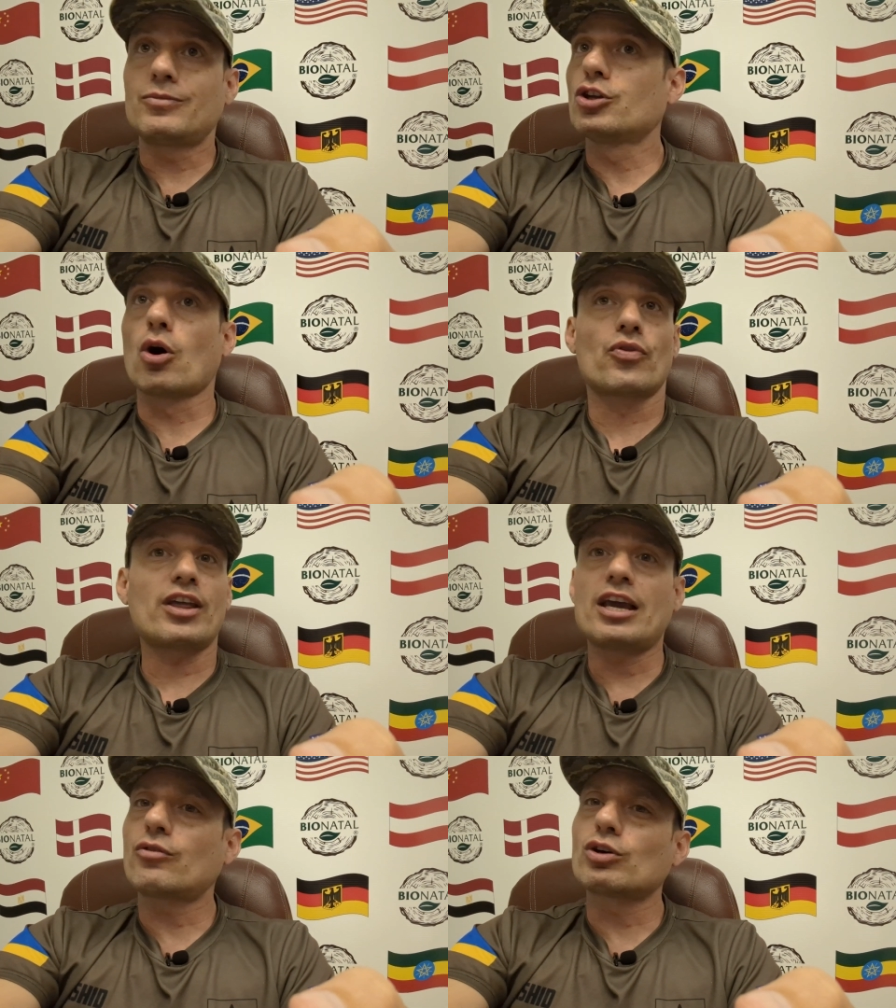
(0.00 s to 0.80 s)
you know,
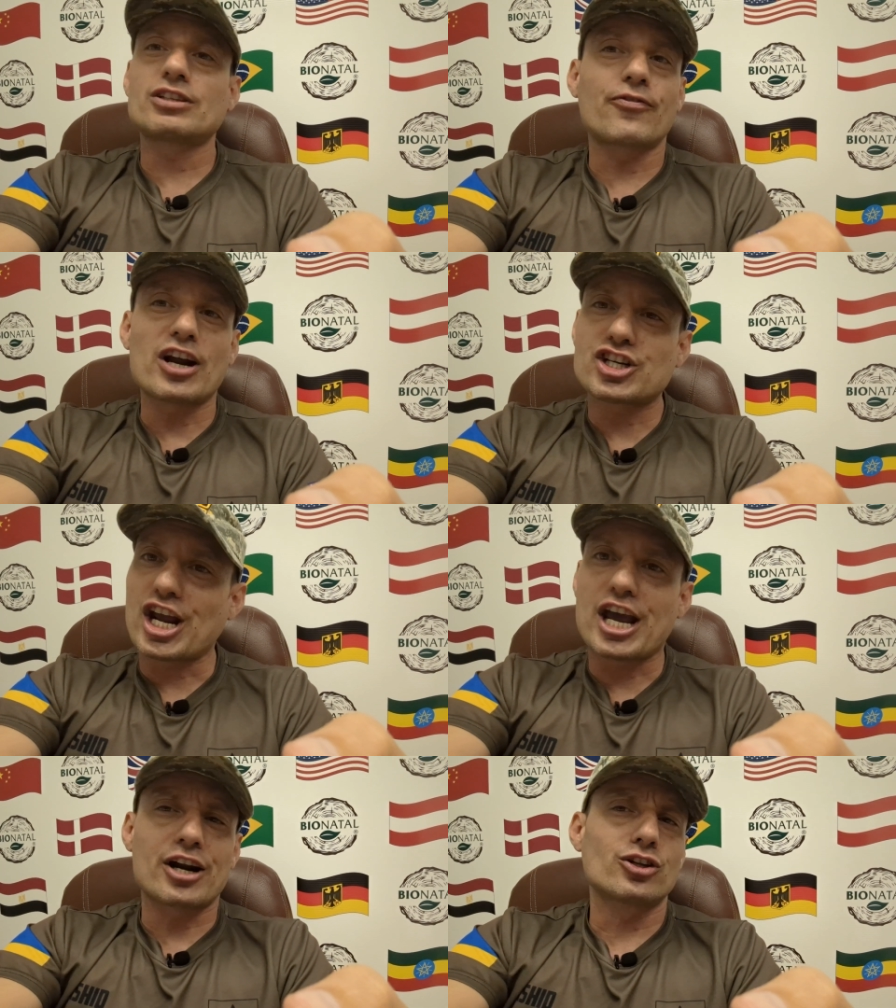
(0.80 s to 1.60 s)
it was a fresh
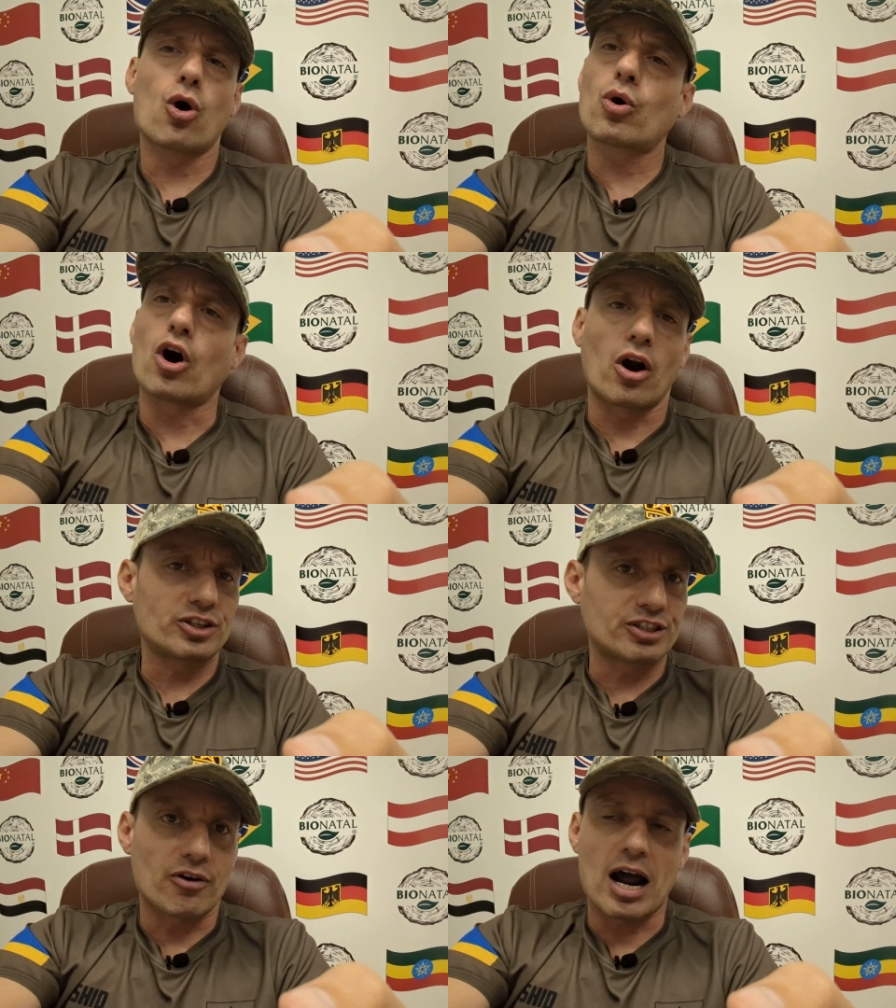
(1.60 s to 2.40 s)
air, no
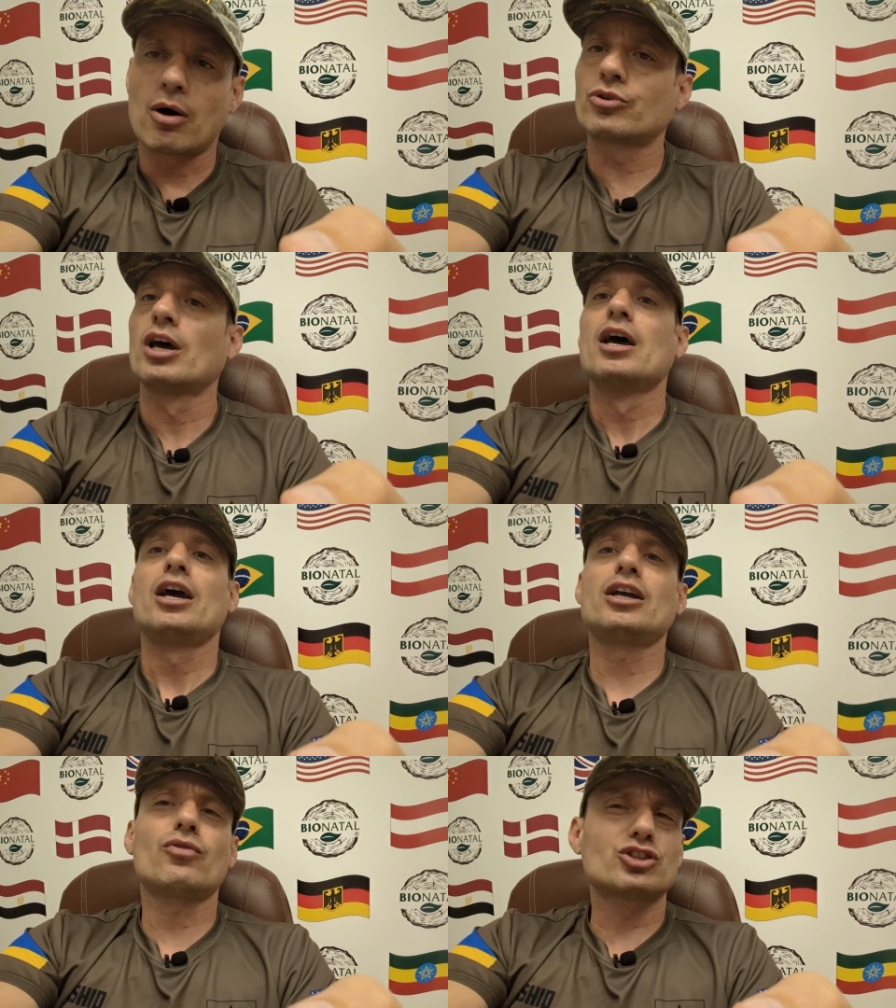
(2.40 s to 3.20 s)
cars around,
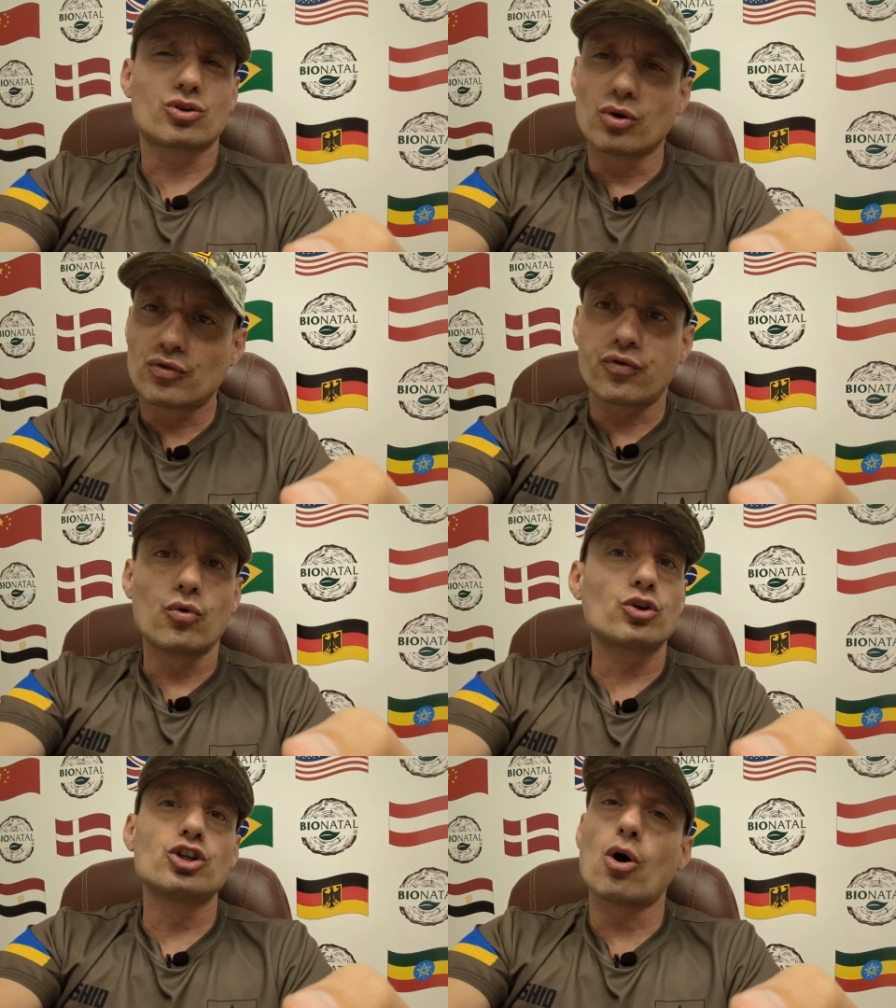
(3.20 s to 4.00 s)
it was good
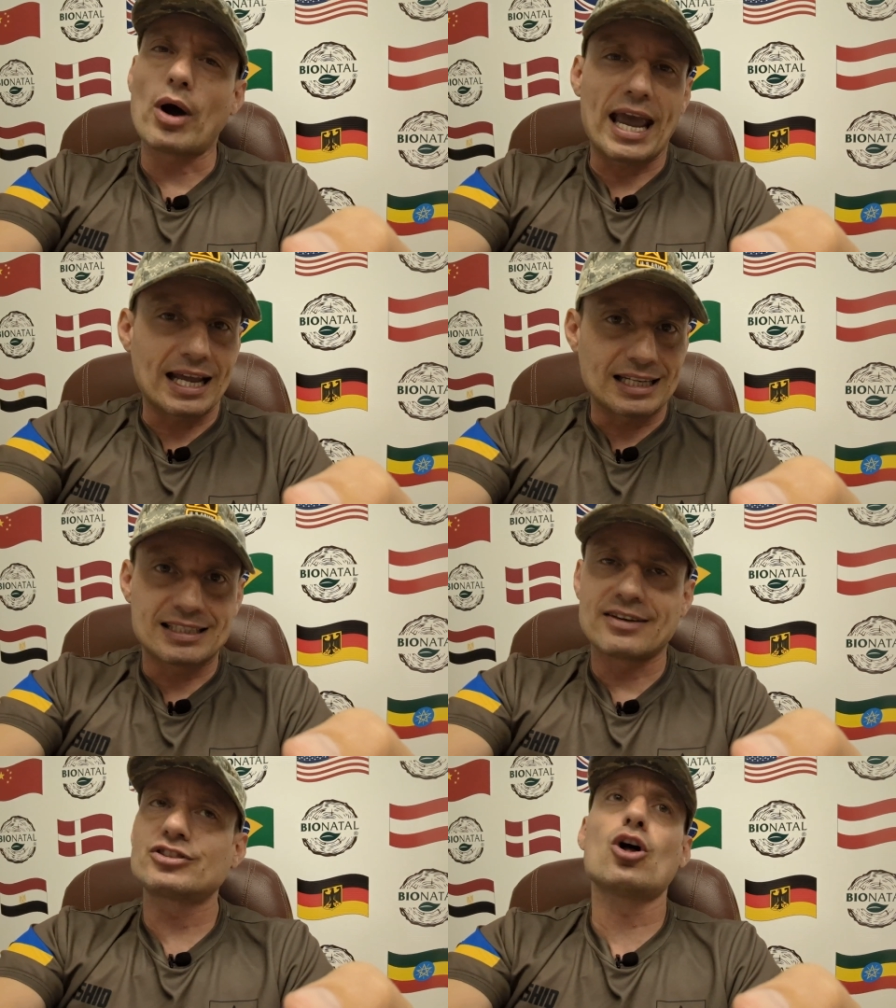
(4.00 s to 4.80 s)
food, no
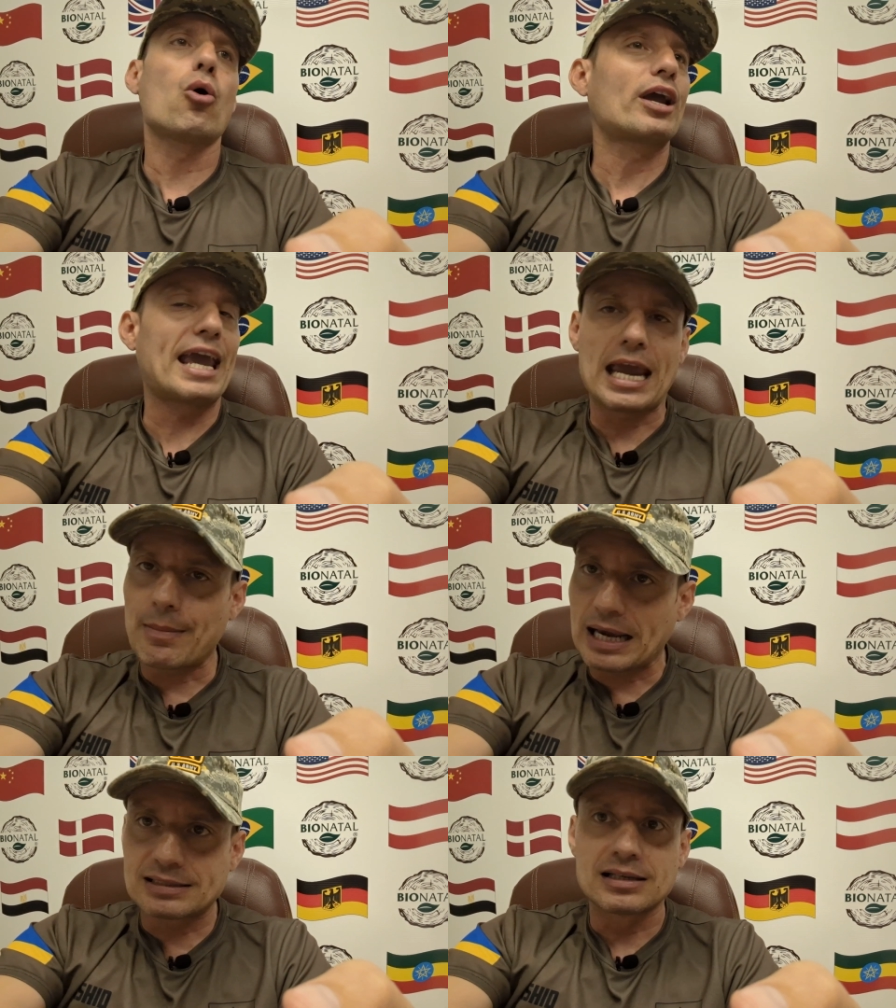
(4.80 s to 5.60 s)
additives, no
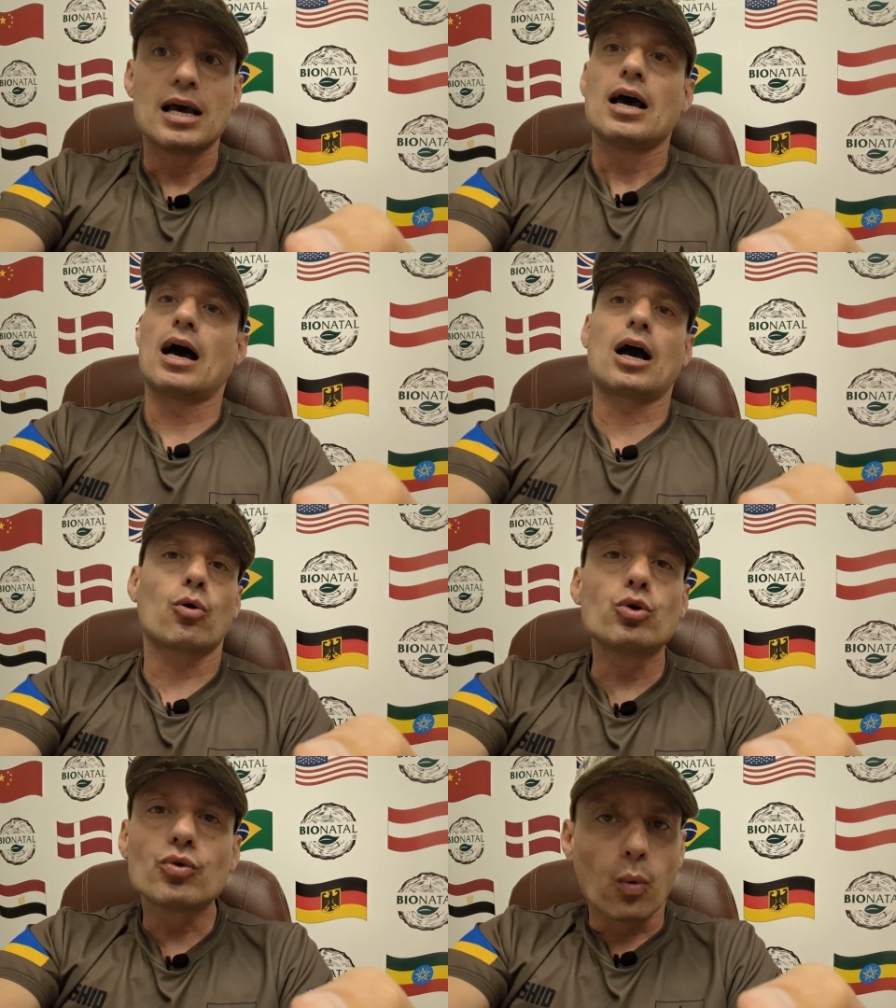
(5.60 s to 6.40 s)
chemics, uh,
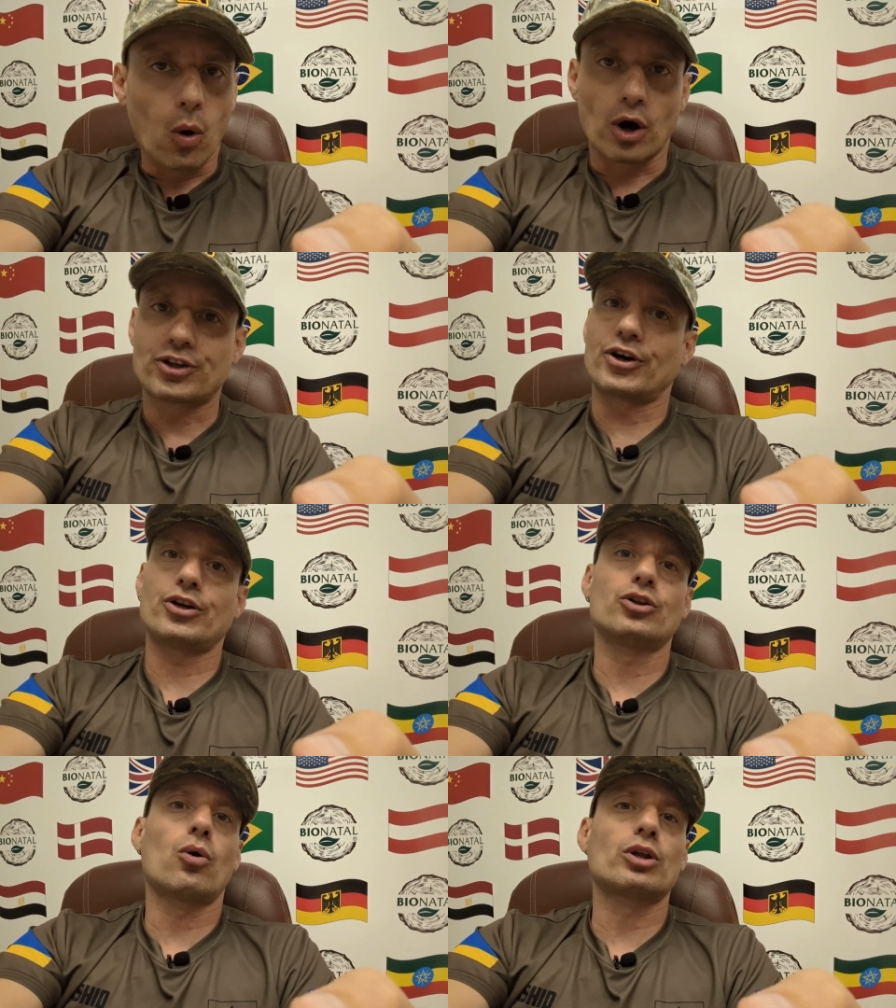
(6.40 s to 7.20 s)
good
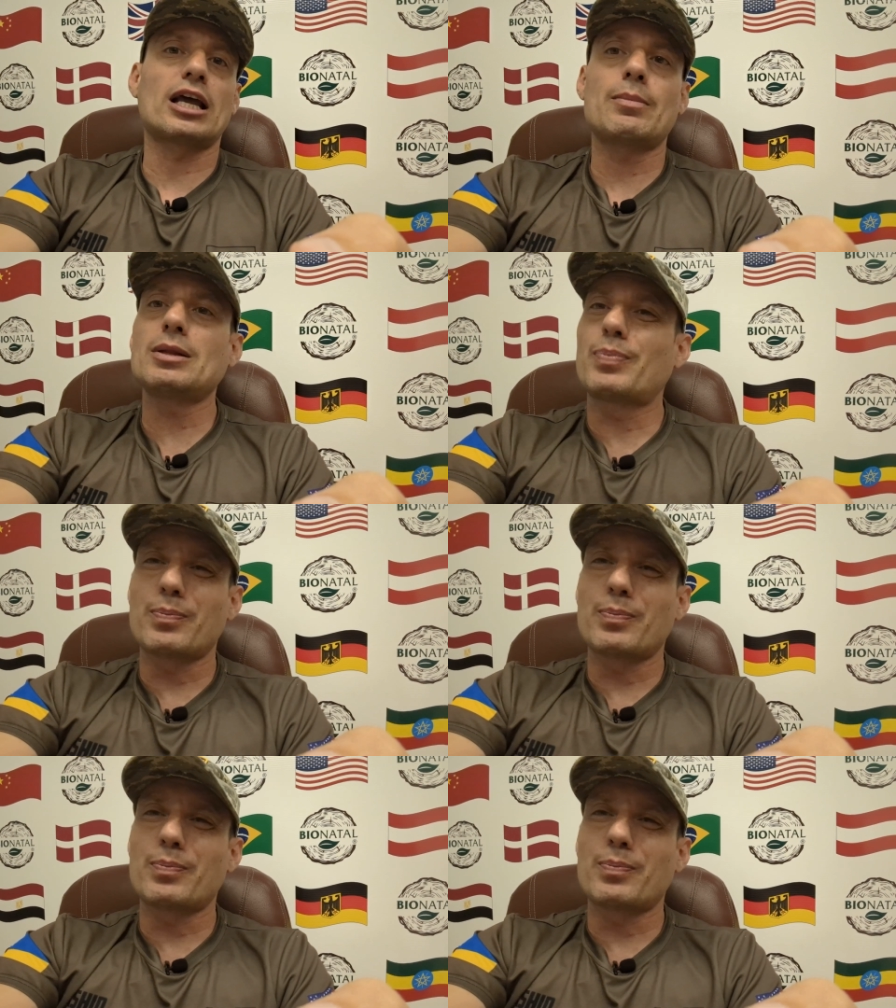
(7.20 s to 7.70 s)
water, you know what I mean?